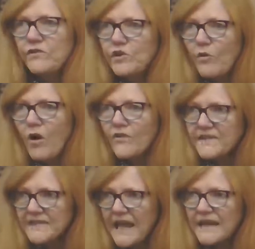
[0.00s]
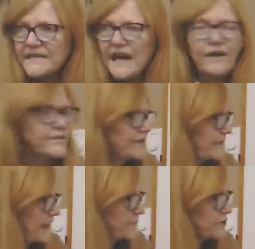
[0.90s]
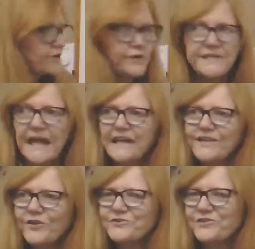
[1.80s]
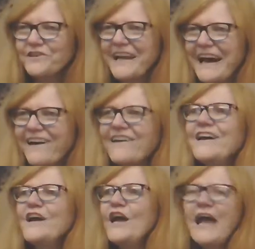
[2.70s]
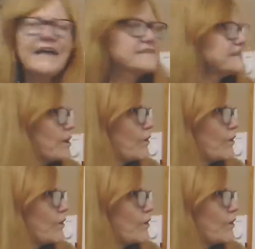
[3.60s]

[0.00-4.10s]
you all this handout that I'm sure you're taking notes on now. And so